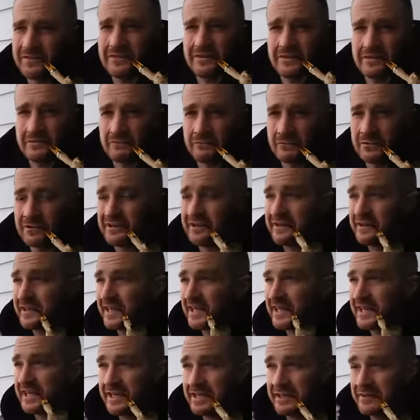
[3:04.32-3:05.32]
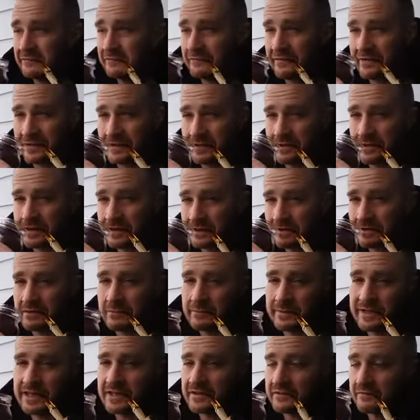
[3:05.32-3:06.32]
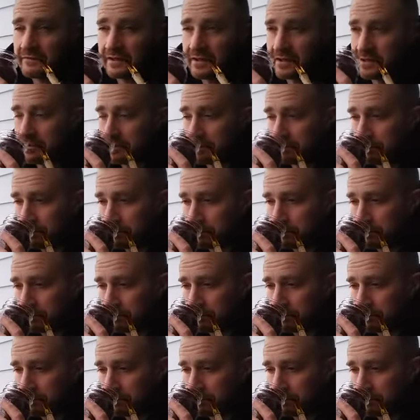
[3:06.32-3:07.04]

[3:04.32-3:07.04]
is really tangy and uh, to me it's vinegar.